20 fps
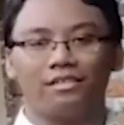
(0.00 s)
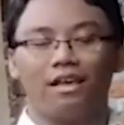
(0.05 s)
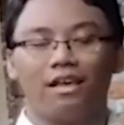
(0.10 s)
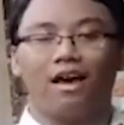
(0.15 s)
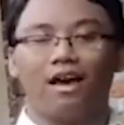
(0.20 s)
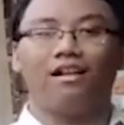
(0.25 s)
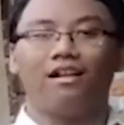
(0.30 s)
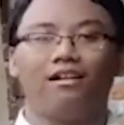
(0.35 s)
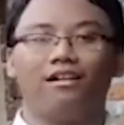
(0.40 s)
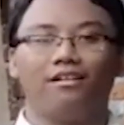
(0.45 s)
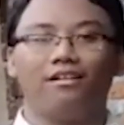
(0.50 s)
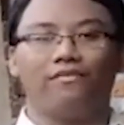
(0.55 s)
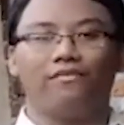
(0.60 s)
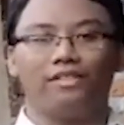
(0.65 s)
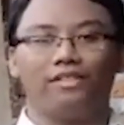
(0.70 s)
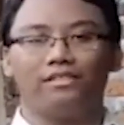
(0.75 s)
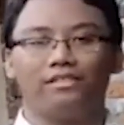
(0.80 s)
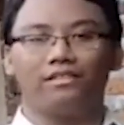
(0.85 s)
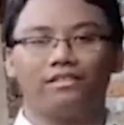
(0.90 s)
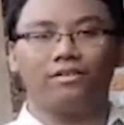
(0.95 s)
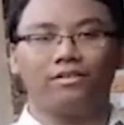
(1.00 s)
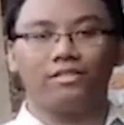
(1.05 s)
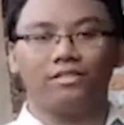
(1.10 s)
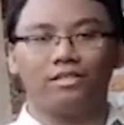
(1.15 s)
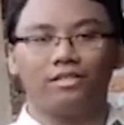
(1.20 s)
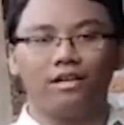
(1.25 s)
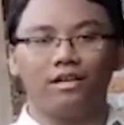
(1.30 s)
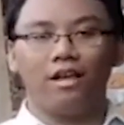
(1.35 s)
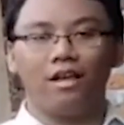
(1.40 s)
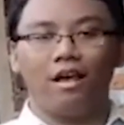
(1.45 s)
under different
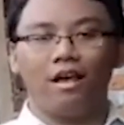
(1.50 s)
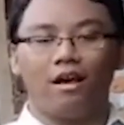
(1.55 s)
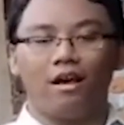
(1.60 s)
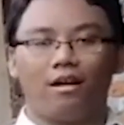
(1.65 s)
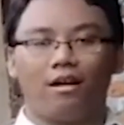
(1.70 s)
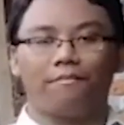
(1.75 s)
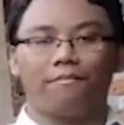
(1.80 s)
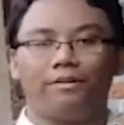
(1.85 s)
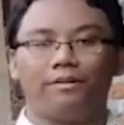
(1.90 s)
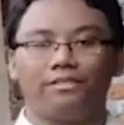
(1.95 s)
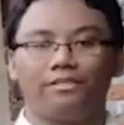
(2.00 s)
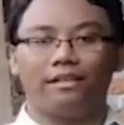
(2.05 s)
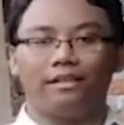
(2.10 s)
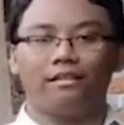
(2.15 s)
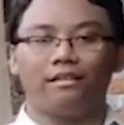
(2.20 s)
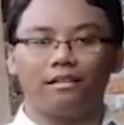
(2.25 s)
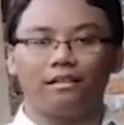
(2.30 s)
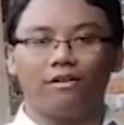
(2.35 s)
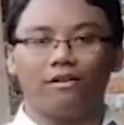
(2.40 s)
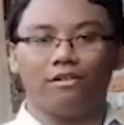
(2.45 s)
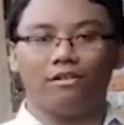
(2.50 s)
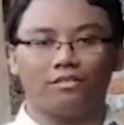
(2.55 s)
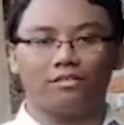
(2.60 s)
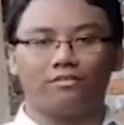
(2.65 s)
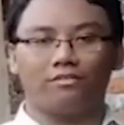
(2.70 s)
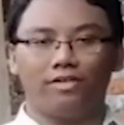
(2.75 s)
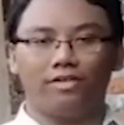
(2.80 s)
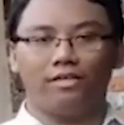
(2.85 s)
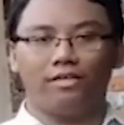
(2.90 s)
situations are presented on the screen.